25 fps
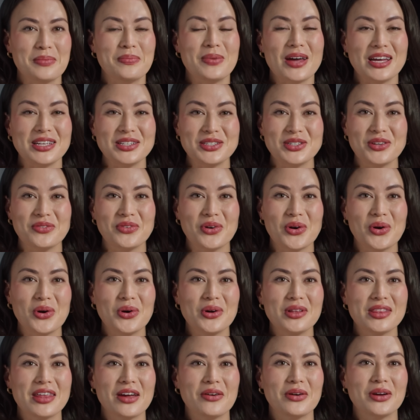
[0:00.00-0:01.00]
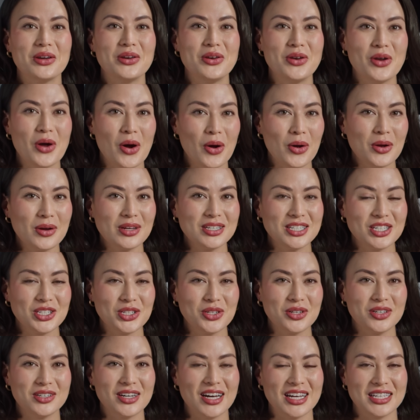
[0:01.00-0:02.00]
Best of all, there are no
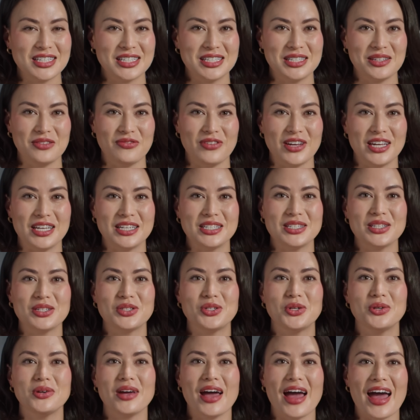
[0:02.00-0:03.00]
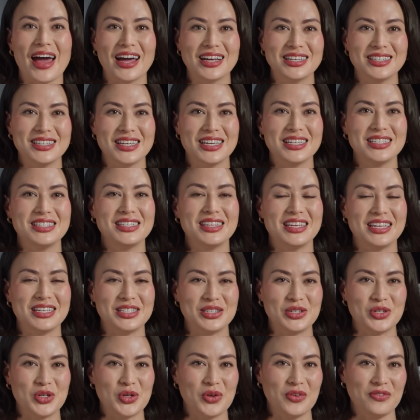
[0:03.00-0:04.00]
additional license fees to access
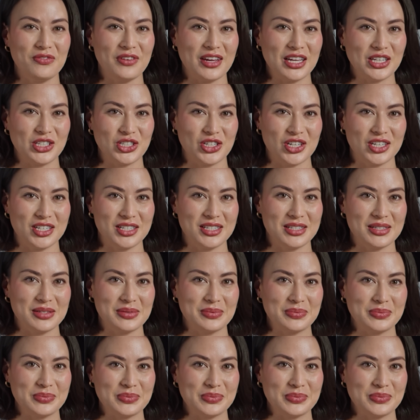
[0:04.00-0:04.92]
these new features.